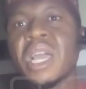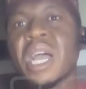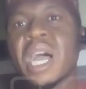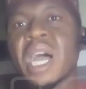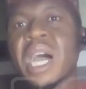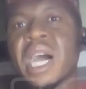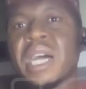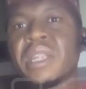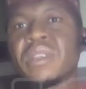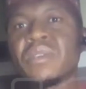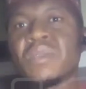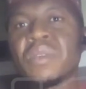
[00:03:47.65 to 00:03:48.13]

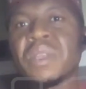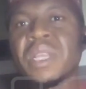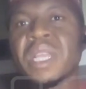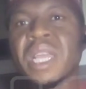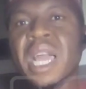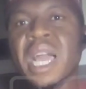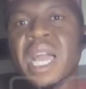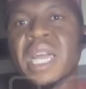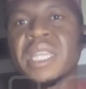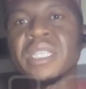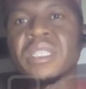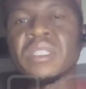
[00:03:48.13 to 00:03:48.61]
to
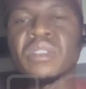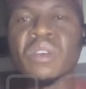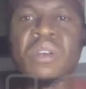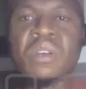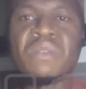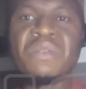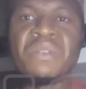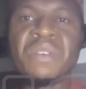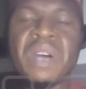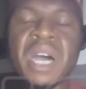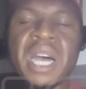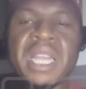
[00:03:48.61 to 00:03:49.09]
the hands
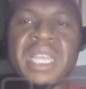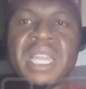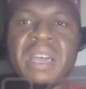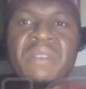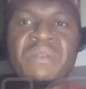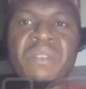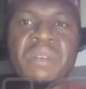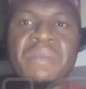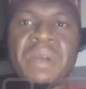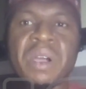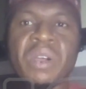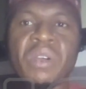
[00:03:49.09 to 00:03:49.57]
of their
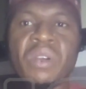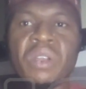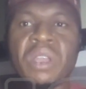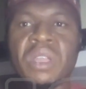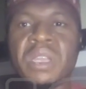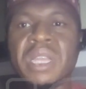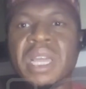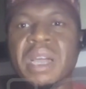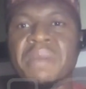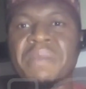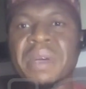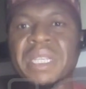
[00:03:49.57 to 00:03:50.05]
former
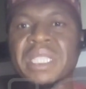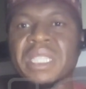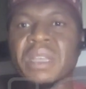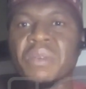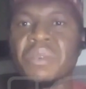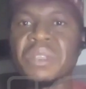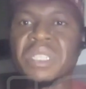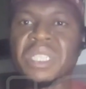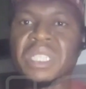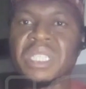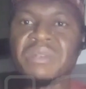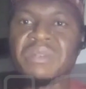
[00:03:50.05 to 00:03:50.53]
colonial
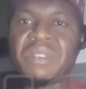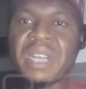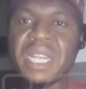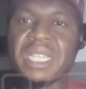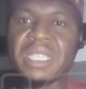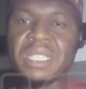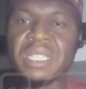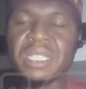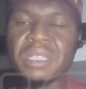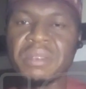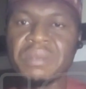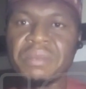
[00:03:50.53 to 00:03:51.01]
master, which is
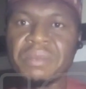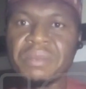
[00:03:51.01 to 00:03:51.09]
France.